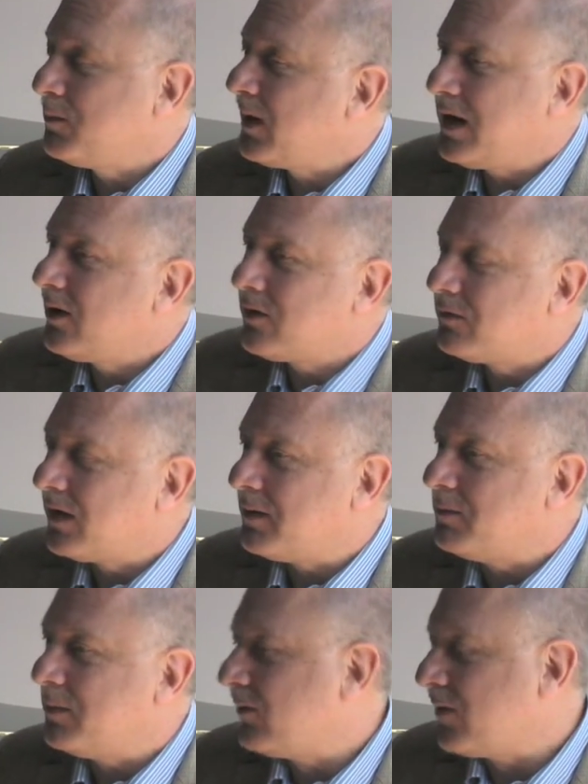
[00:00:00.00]
a lot of
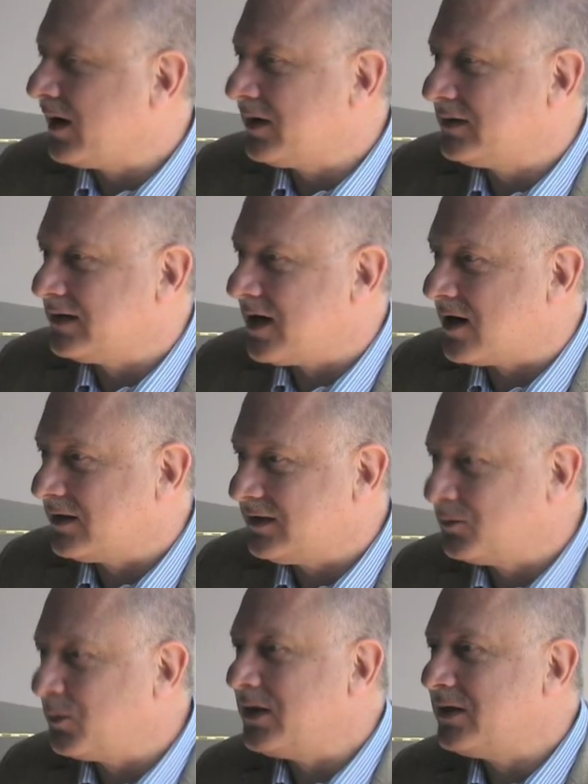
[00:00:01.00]
writers and
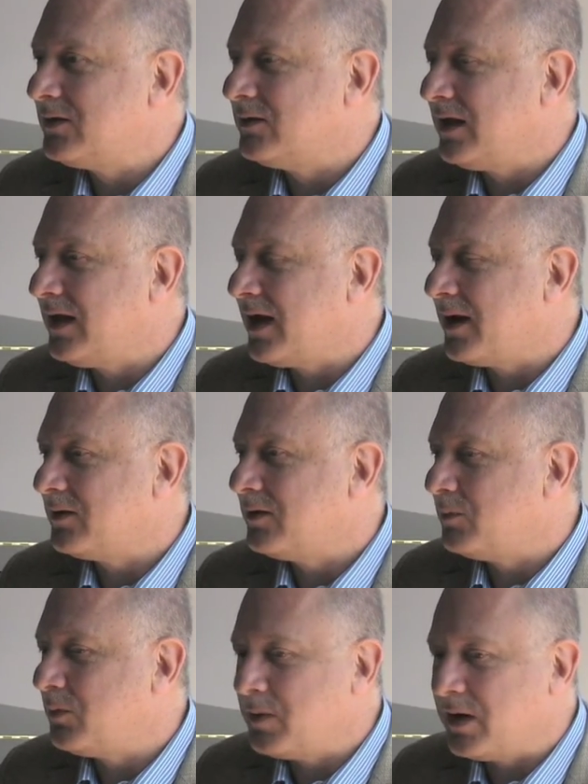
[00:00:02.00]
artists went to the
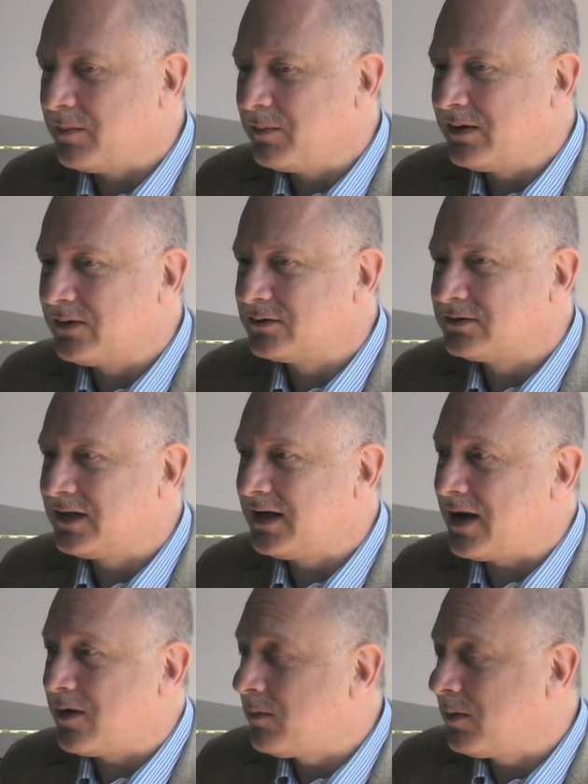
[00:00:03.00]
premiere because
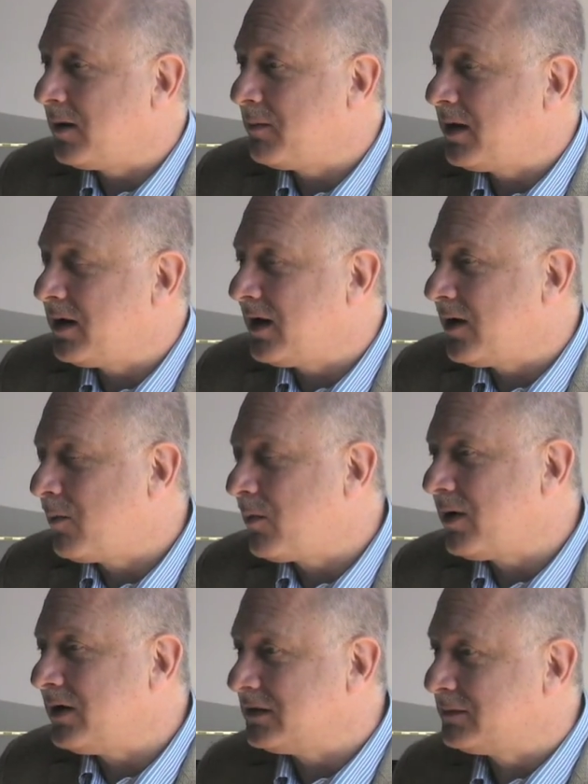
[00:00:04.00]
an
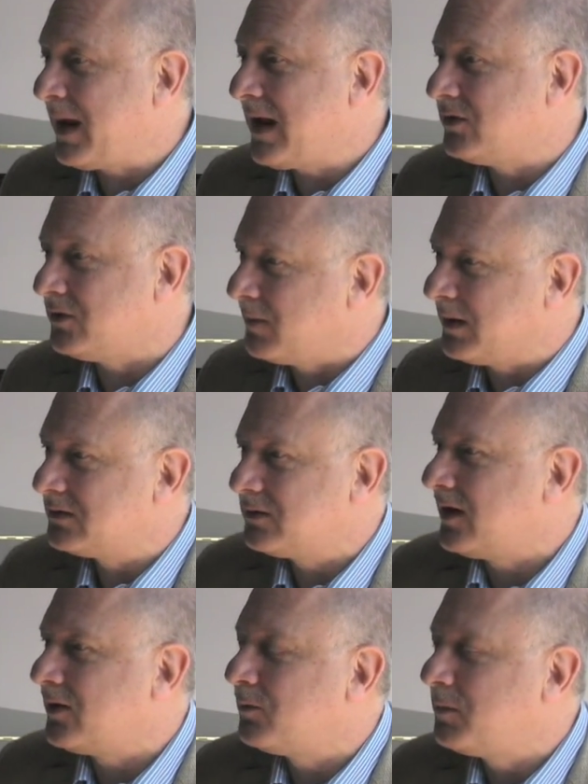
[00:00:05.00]
opera in Spanish in Mexico
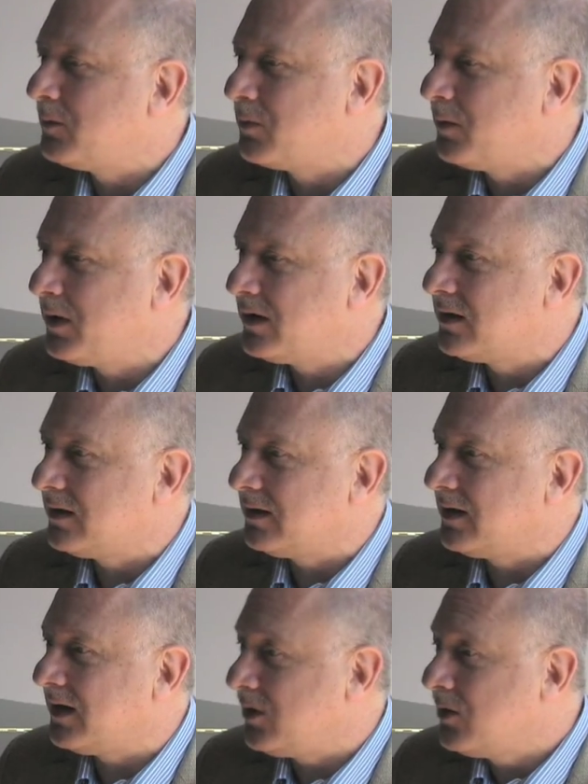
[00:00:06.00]
had not been premiered,
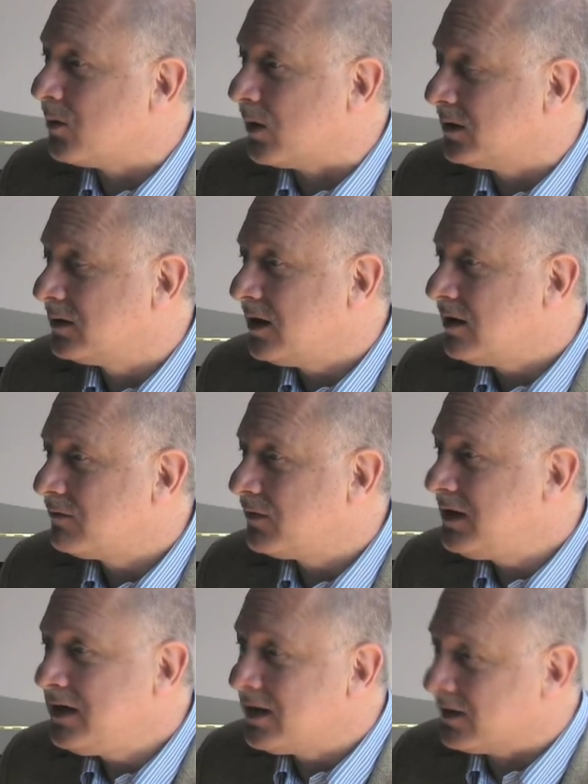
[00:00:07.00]
a new one, for
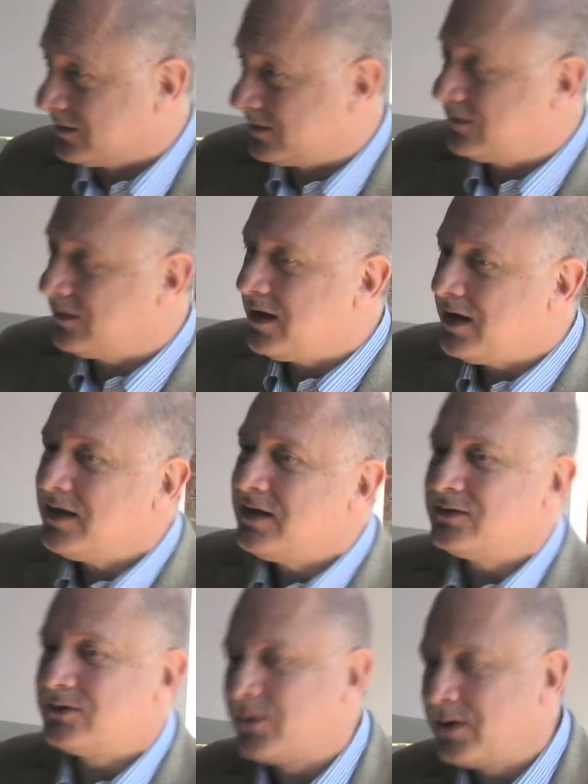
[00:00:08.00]
years.
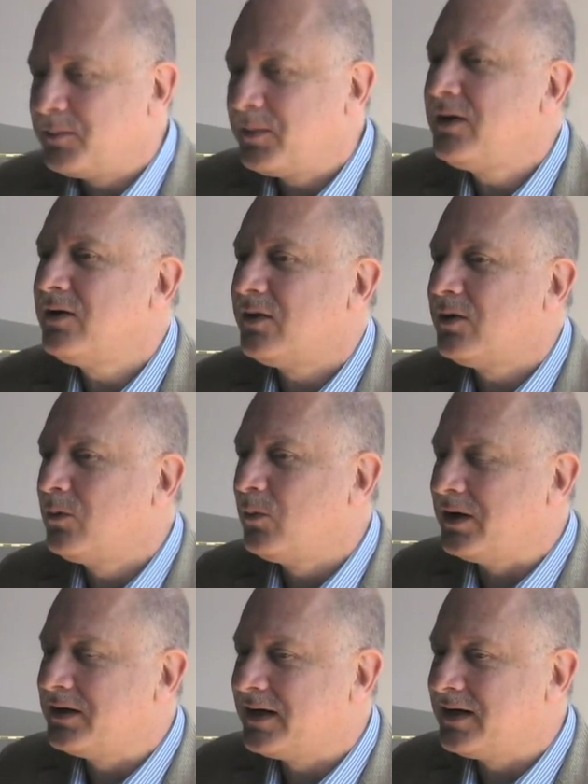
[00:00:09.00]
So anyhow, they all
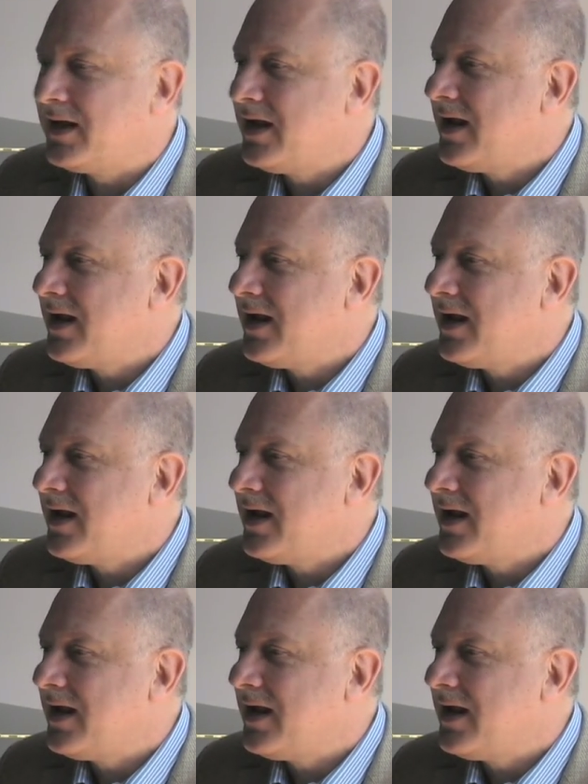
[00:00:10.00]
went, and